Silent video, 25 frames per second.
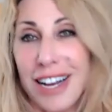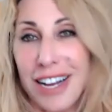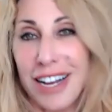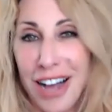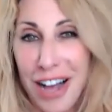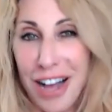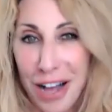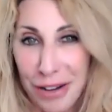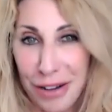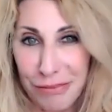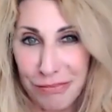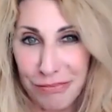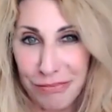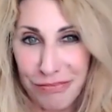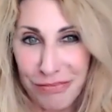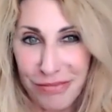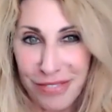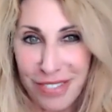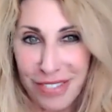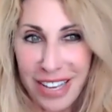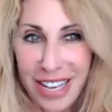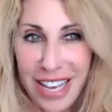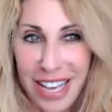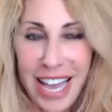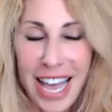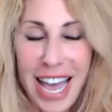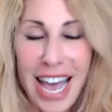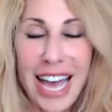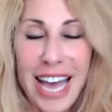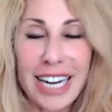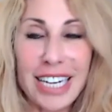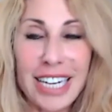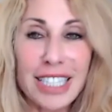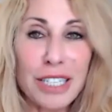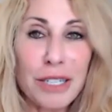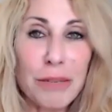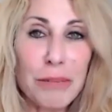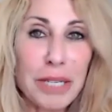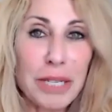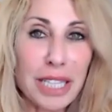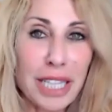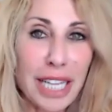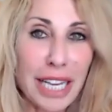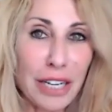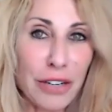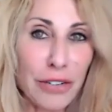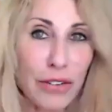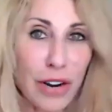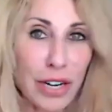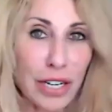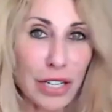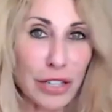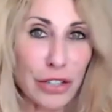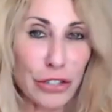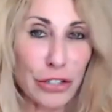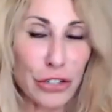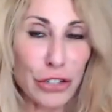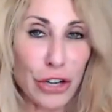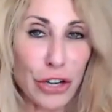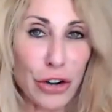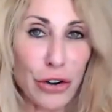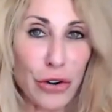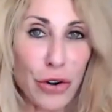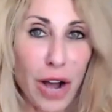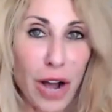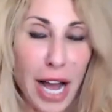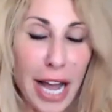com. And a little bit later on in the show,